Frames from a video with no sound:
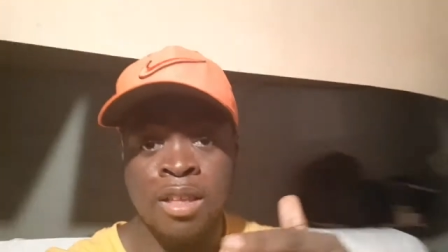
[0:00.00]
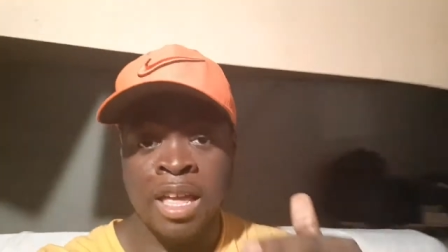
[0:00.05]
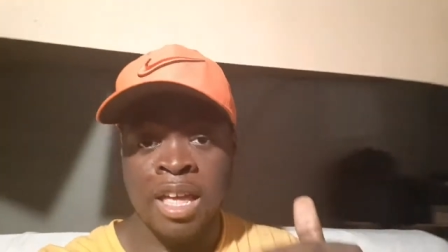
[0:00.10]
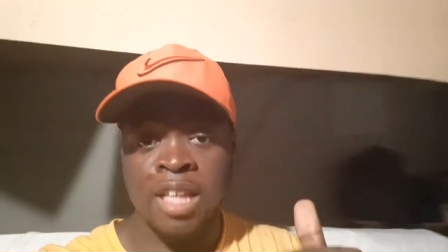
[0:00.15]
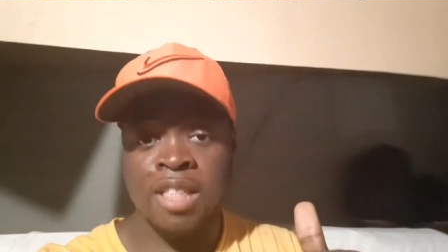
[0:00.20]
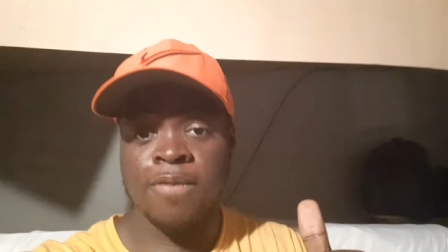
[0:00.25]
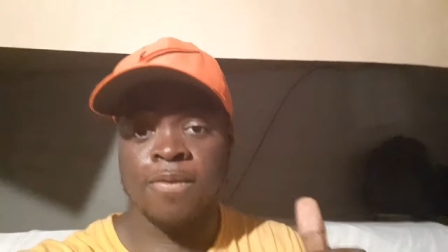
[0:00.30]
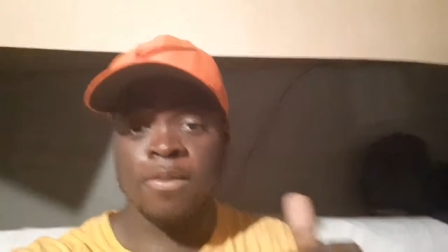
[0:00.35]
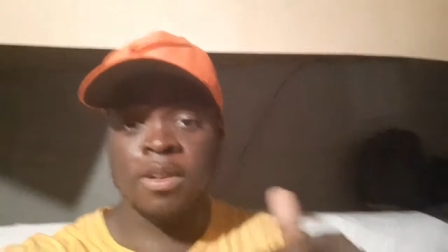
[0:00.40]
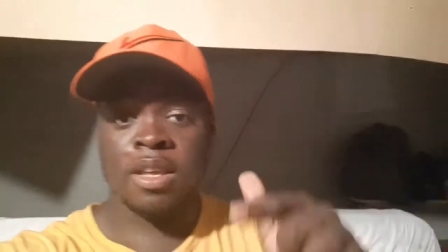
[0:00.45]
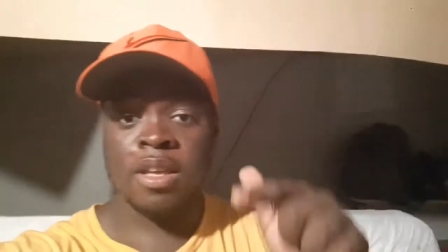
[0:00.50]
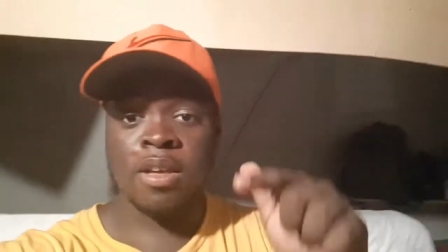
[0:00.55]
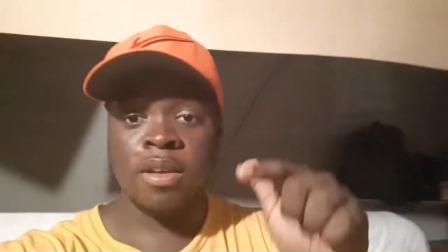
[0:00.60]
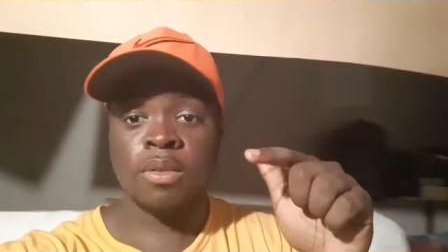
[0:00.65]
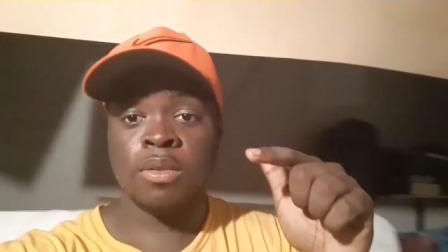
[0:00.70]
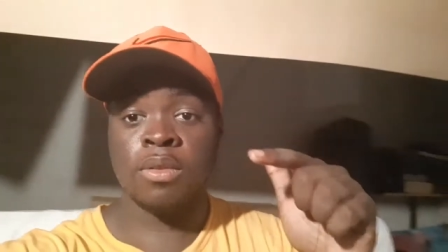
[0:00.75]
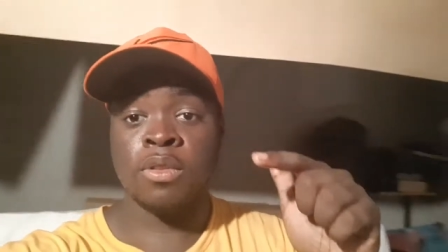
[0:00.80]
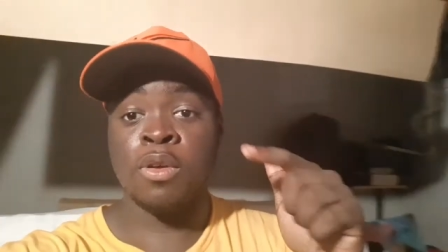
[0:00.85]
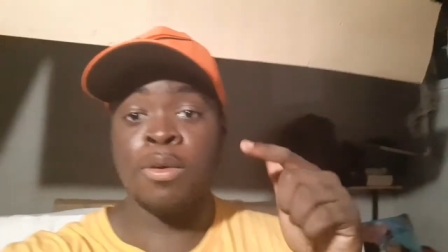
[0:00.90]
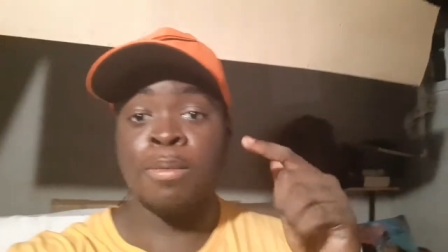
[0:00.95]
dance video
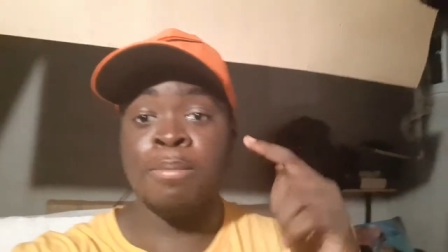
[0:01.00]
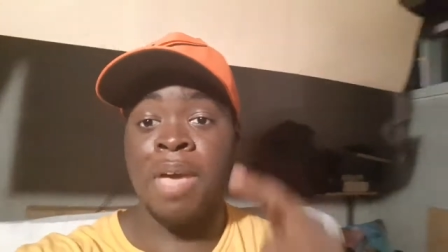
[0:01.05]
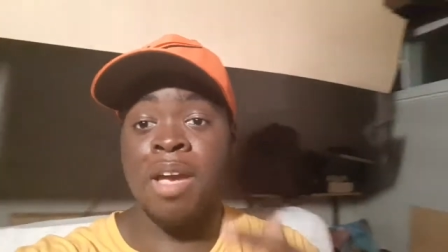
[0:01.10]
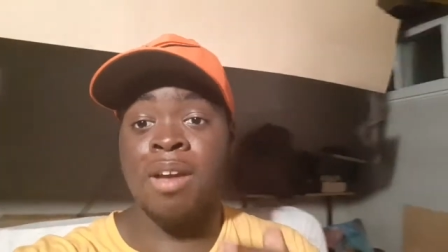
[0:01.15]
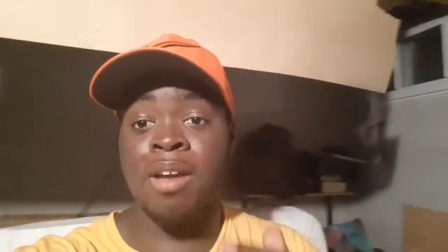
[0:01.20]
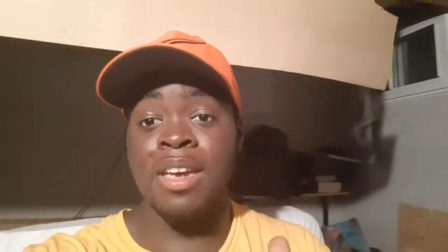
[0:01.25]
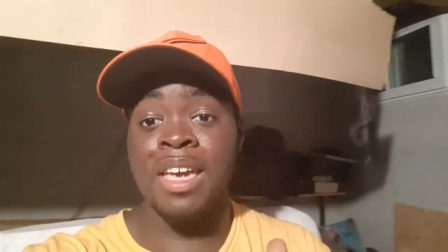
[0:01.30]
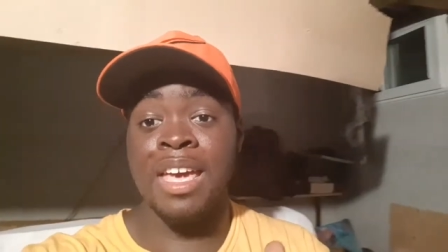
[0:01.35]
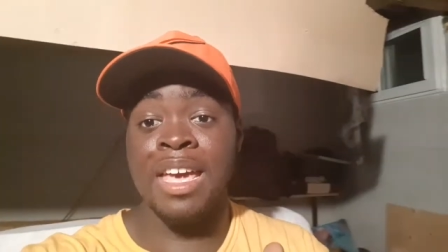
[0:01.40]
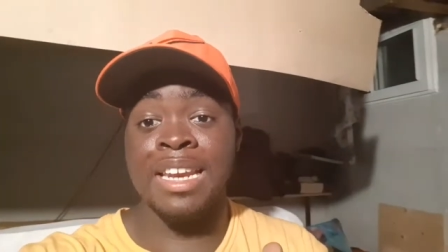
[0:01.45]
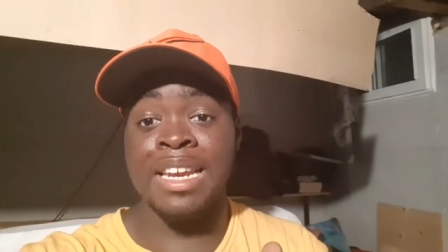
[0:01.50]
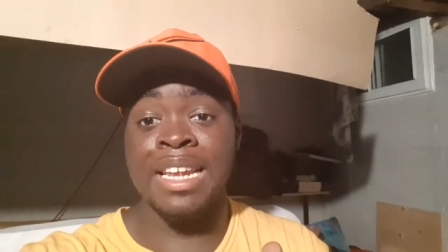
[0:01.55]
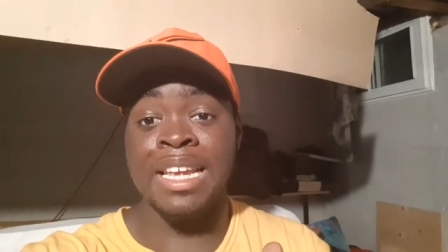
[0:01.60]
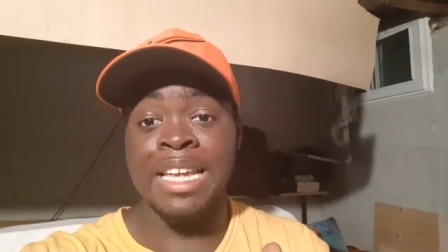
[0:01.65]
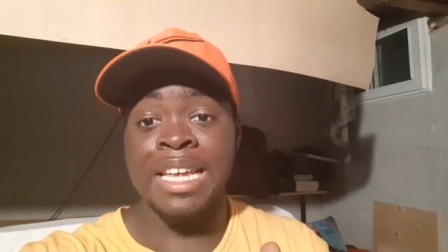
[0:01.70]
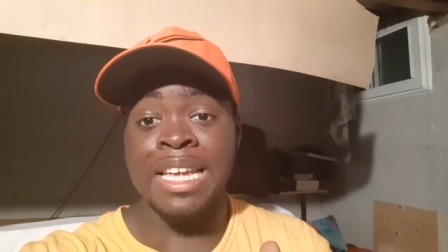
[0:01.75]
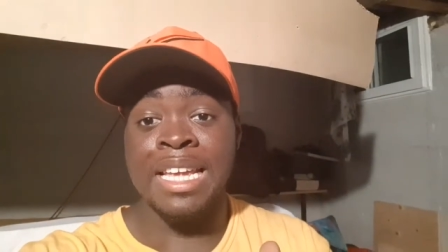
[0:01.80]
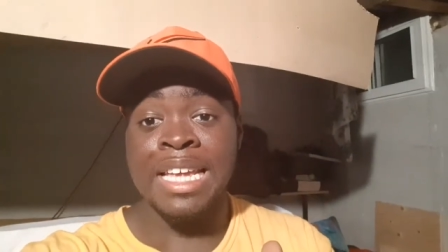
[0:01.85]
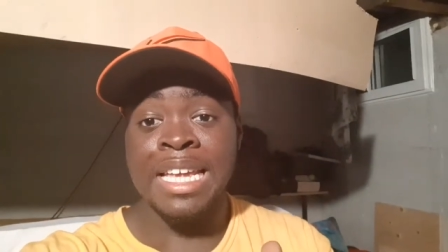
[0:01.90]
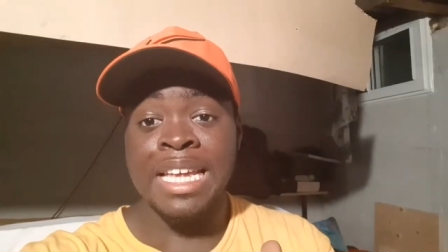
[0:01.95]
to Marian
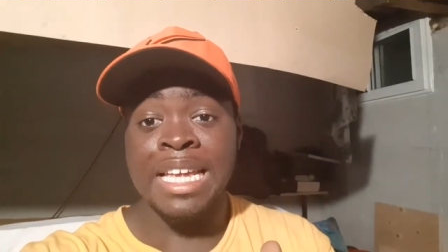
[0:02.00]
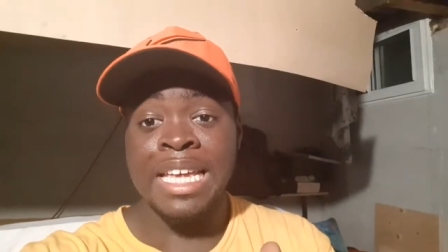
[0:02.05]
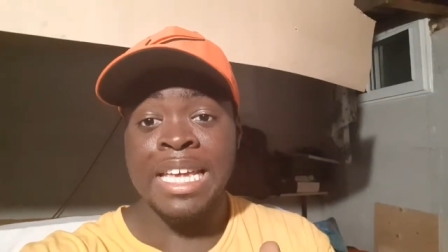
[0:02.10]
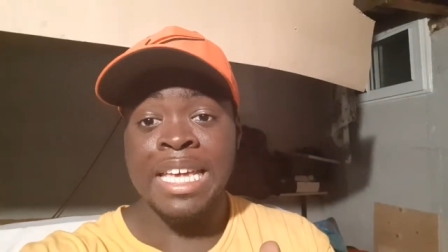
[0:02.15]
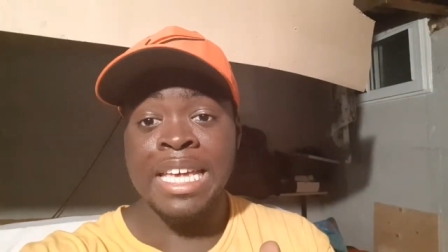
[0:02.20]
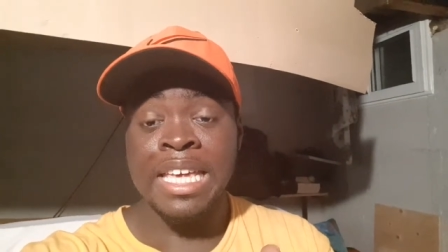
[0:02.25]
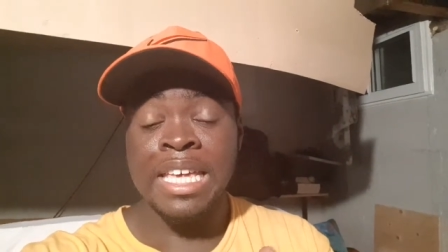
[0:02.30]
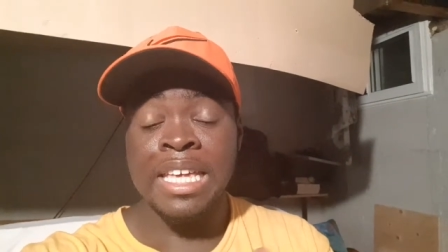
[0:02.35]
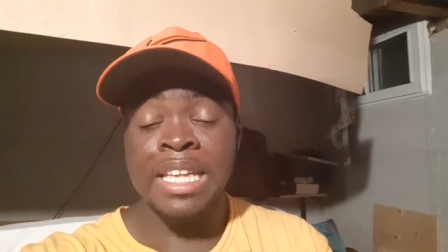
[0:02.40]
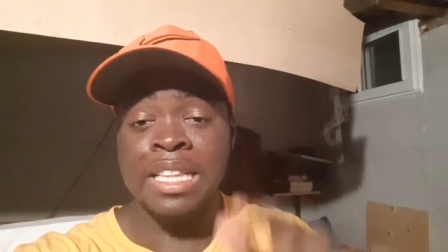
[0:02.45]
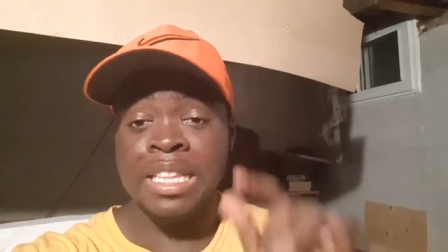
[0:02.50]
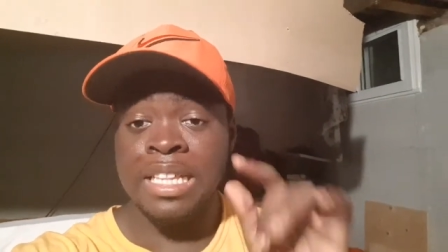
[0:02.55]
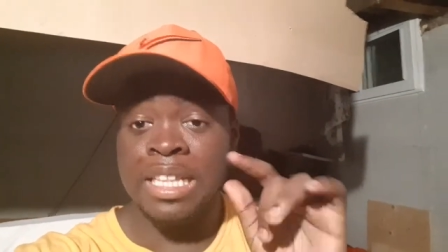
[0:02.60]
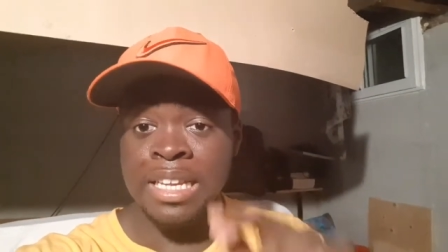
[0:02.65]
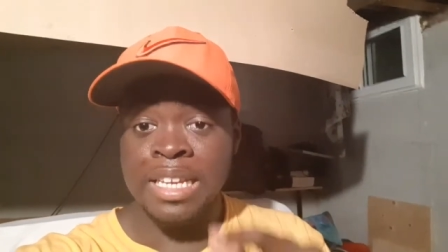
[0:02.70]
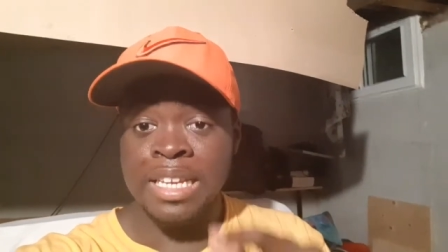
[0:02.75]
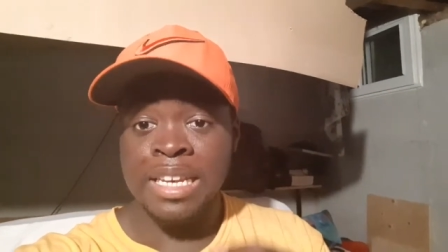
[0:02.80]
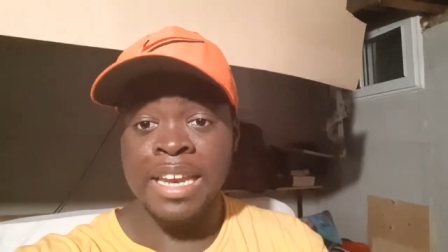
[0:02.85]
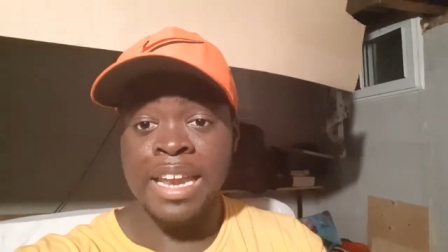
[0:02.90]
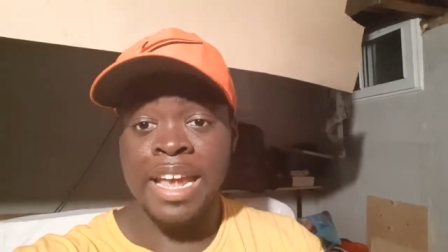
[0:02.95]
Hill
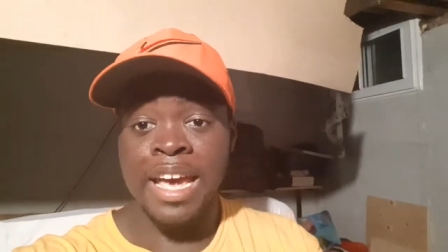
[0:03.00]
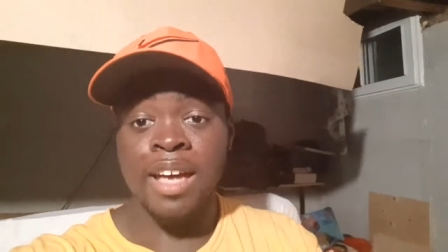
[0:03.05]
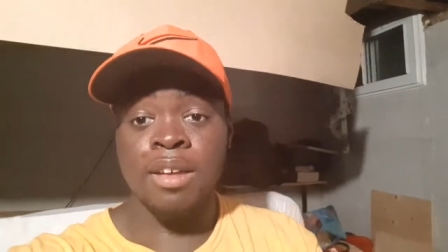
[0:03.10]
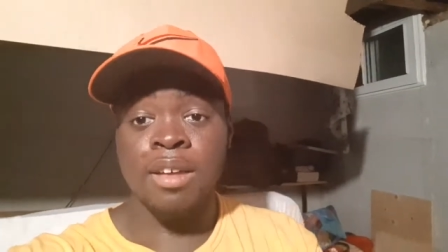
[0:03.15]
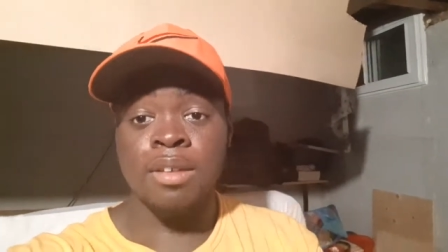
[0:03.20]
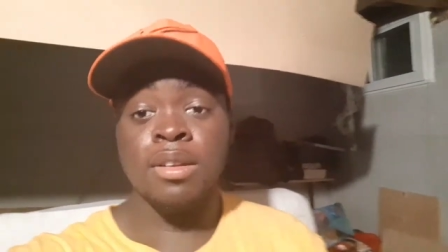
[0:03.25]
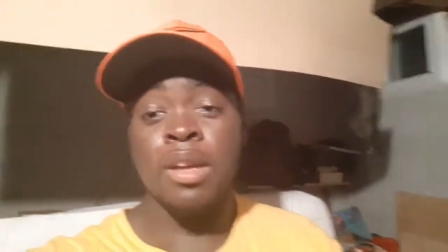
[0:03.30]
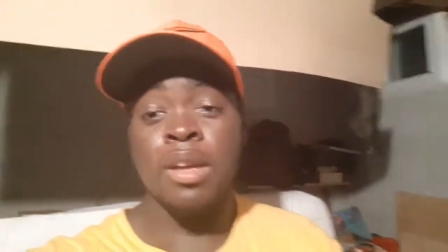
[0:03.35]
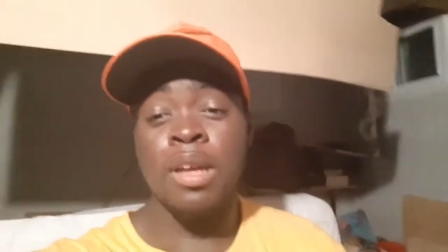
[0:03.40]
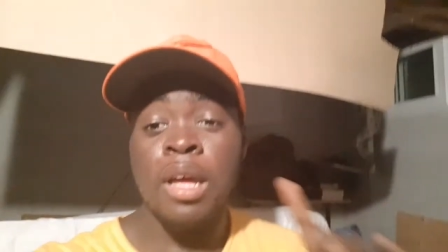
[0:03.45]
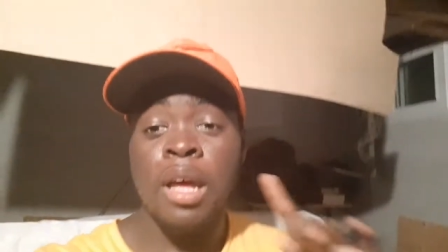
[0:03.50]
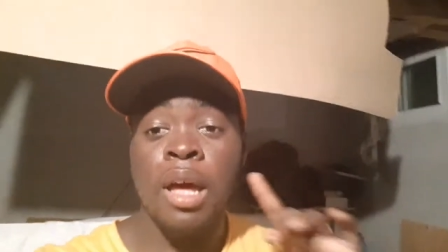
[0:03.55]
Down.